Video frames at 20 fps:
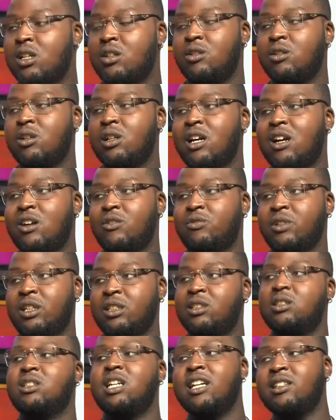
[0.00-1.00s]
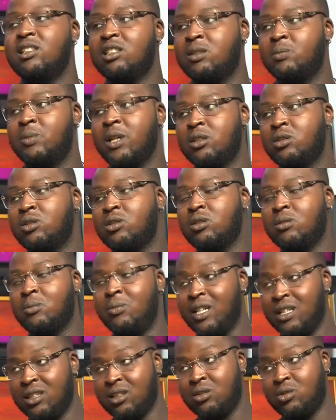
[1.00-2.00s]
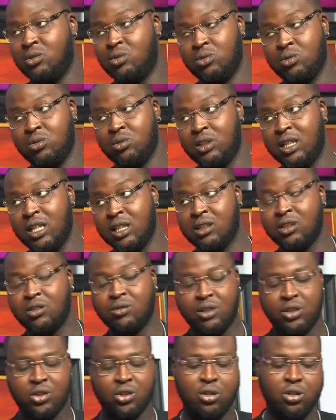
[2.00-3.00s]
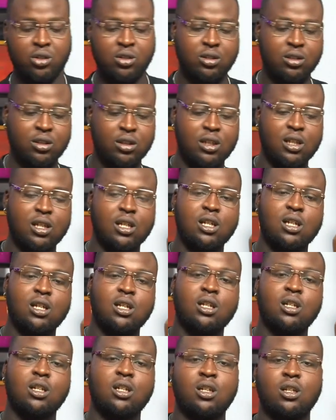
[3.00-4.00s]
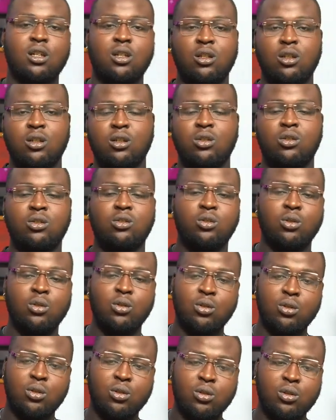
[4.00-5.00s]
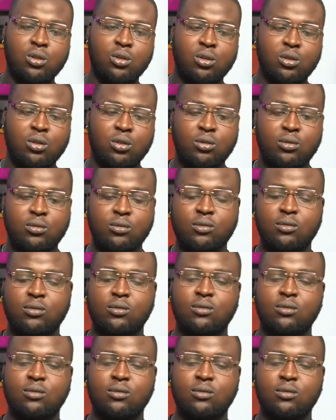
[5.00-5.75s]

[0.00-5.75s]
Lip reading: real life, and he tried his best to get results. So,